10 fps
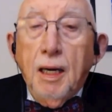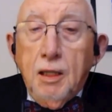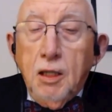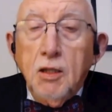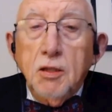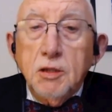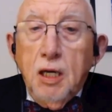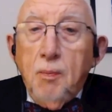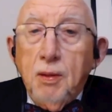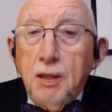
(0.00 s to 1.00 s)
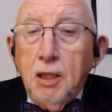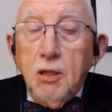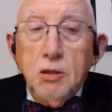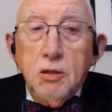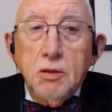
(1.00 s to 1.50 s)
ideas,
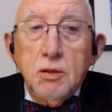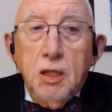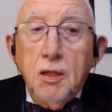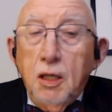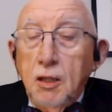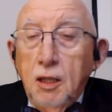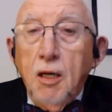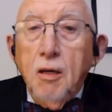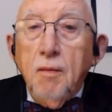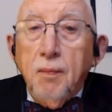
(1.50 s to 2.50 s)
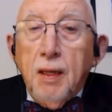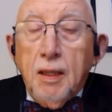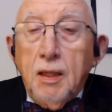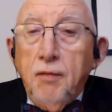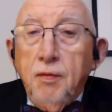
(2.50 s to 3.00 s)
applications, and that they're
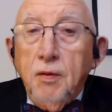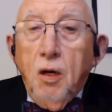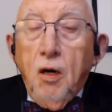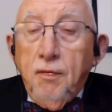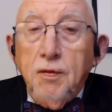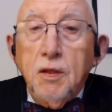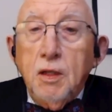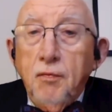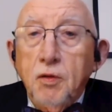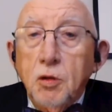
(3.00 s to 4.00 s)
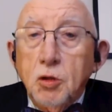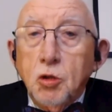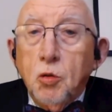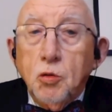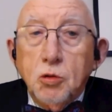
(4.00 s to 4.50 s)
given often given
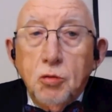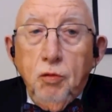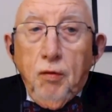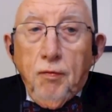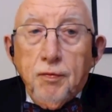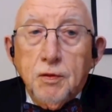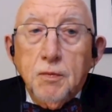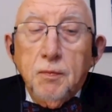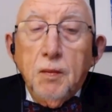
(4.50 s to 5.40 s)
short shrift,